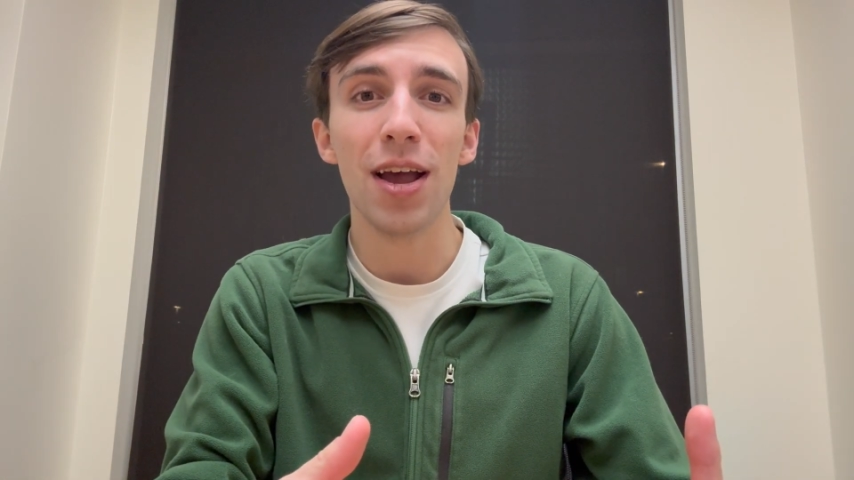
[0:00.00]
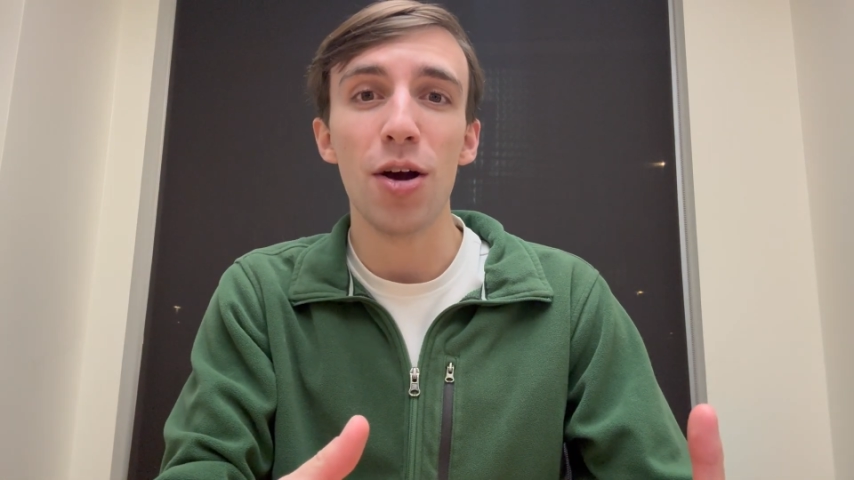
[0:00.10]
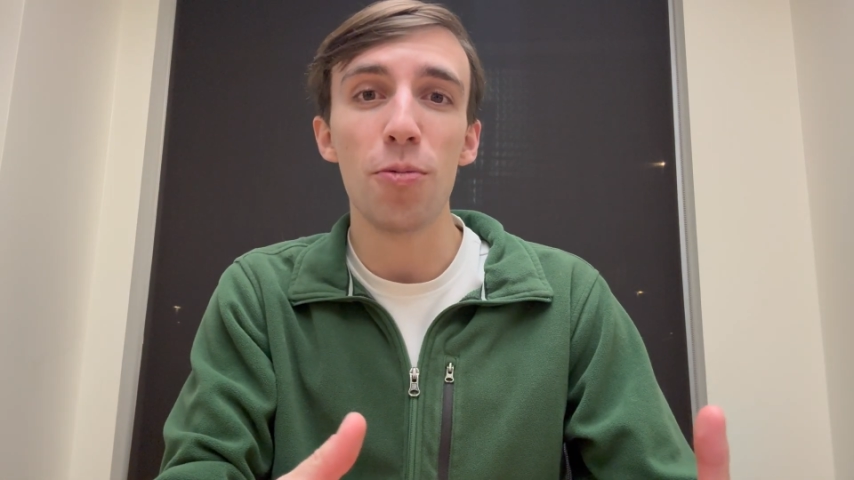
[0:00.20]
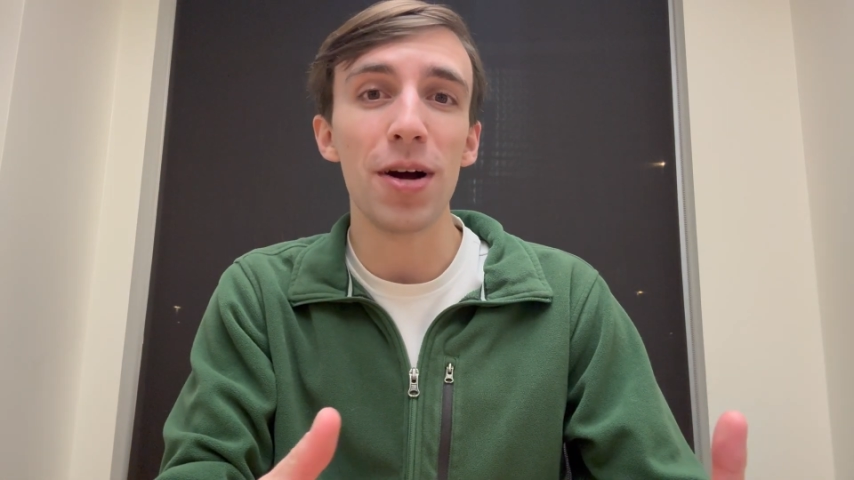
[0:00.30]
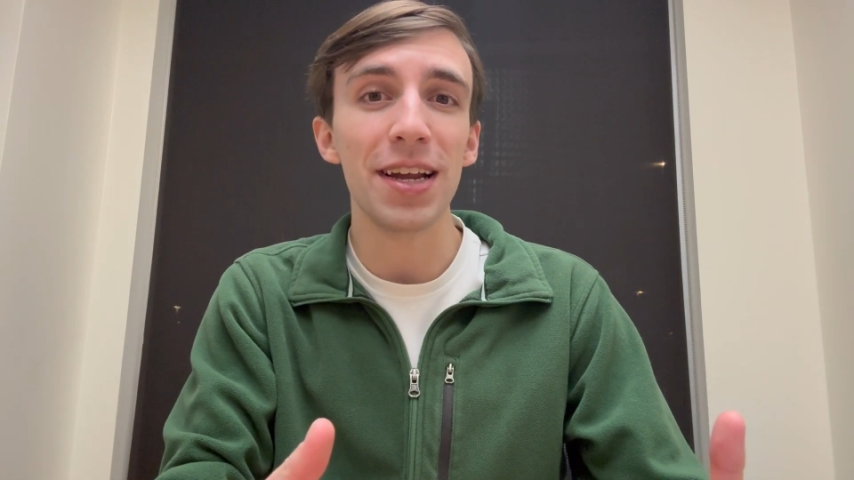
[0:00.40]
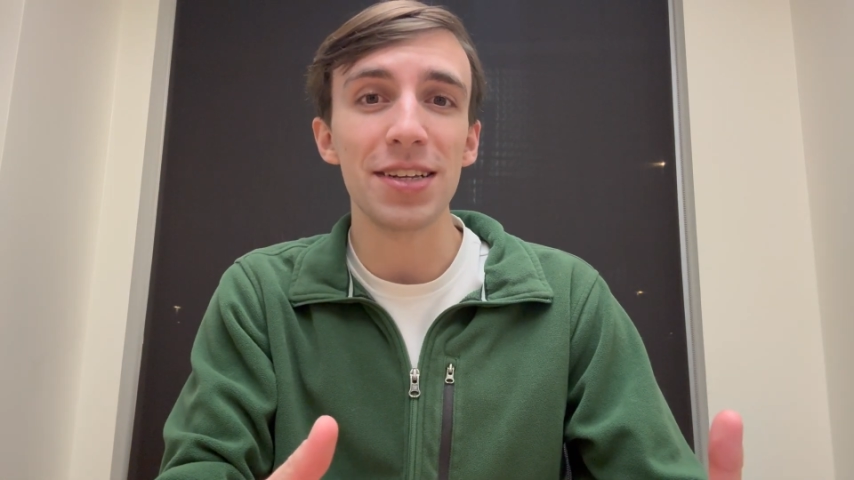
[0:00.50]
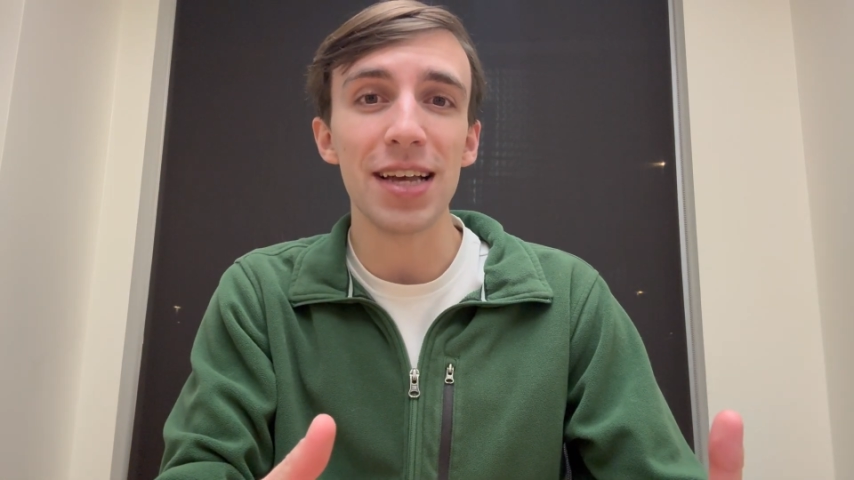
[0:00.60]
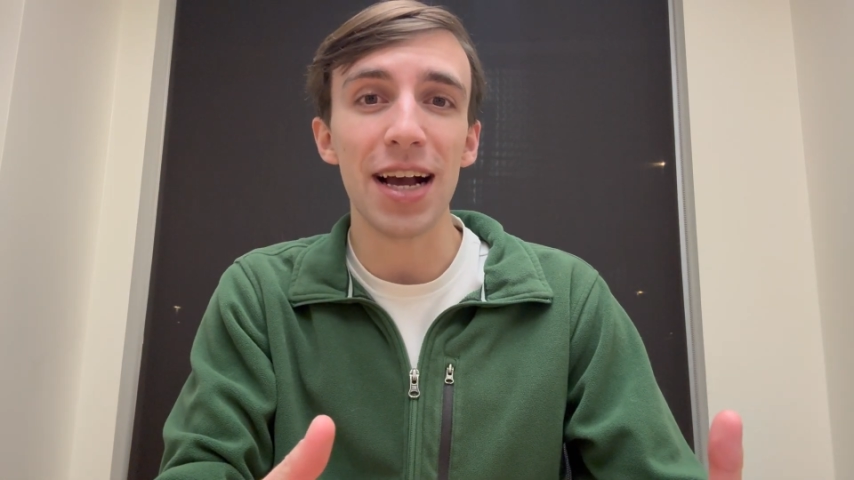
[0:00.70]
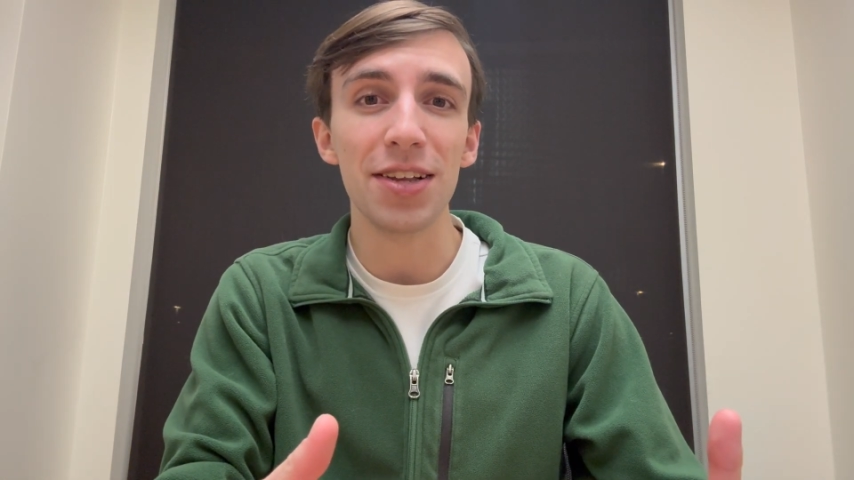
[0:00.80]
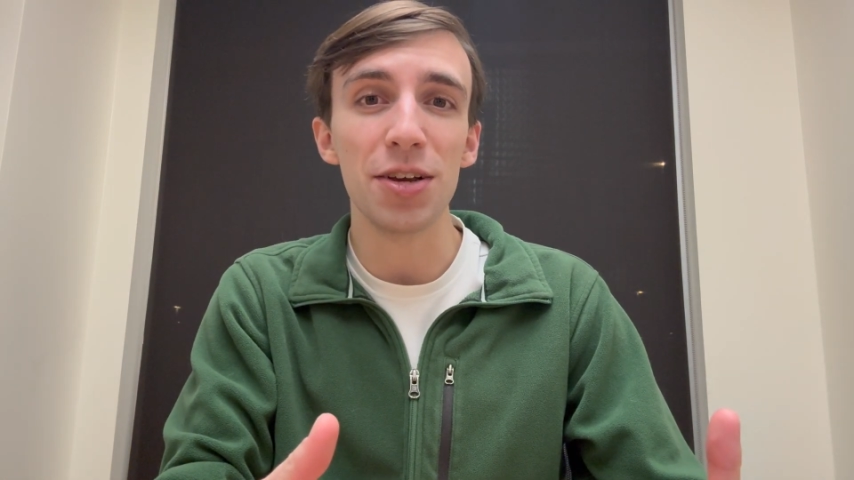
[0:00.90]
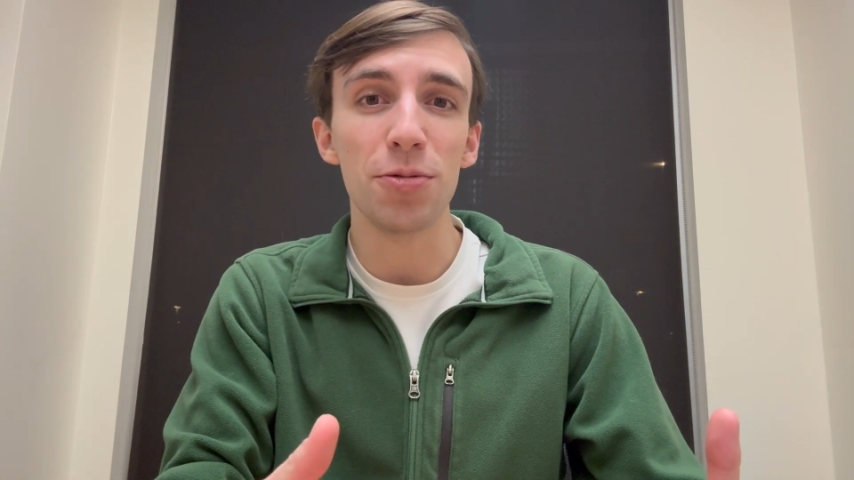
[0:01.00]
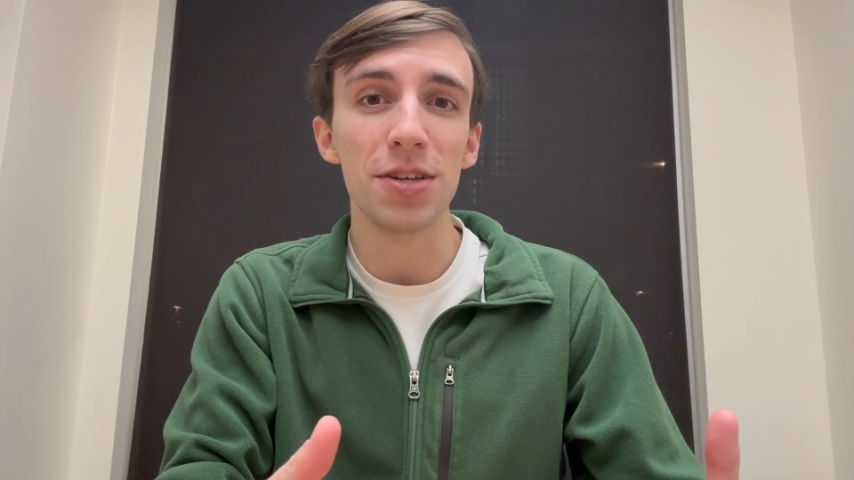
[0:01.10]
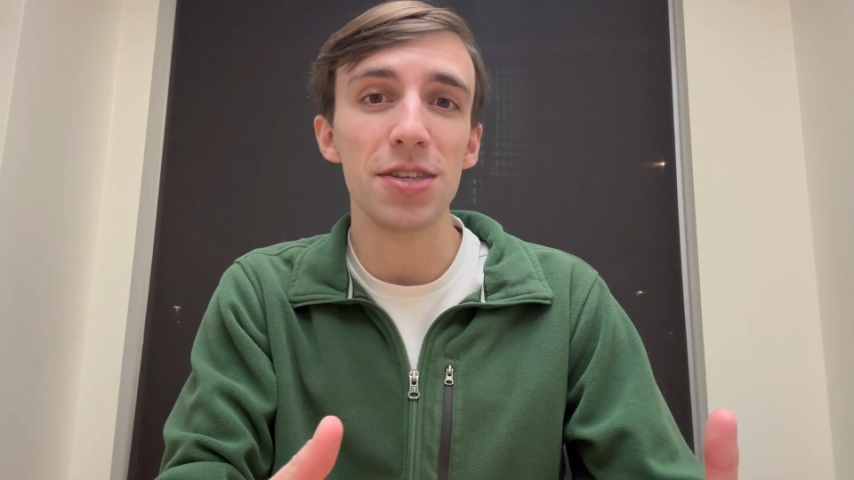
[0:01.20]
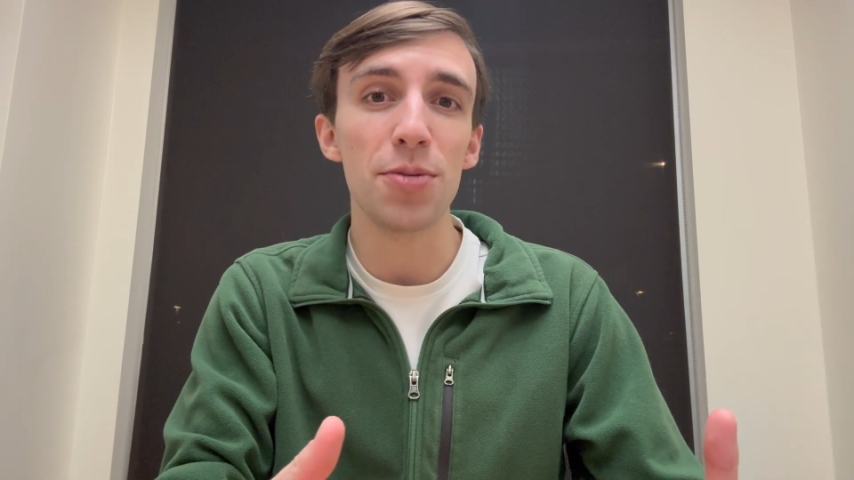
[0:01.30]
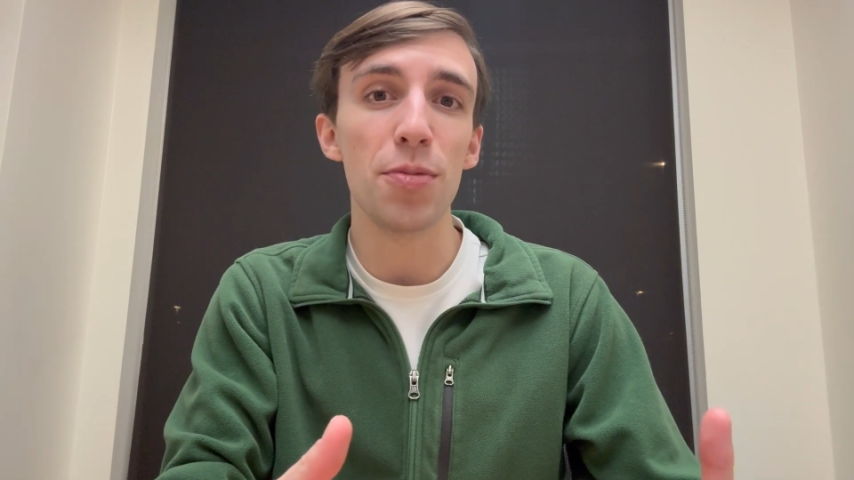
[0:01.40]
what exactly
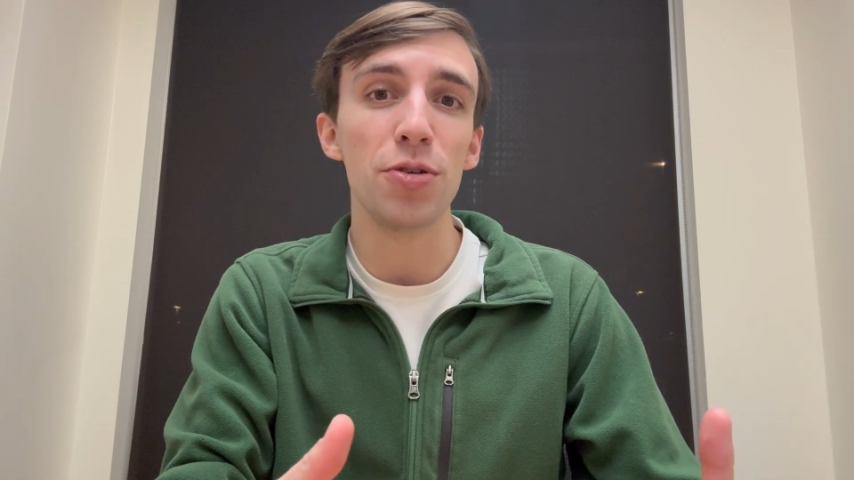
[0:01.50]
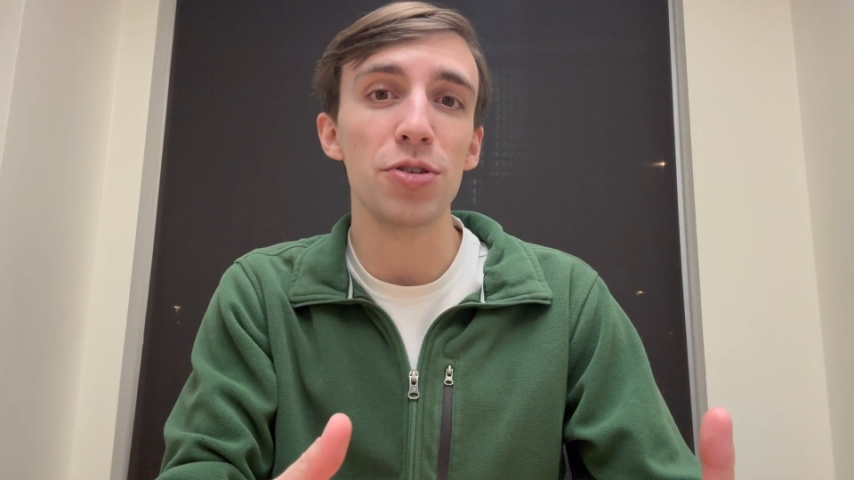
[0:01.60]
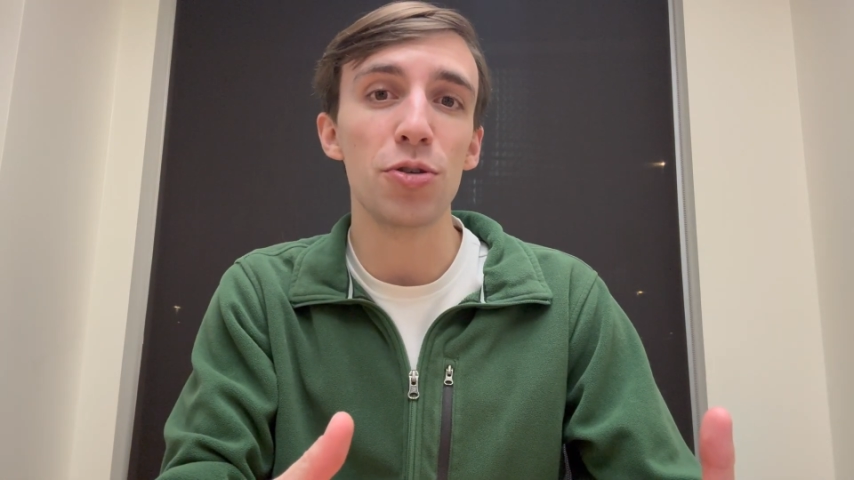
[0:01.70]
was the most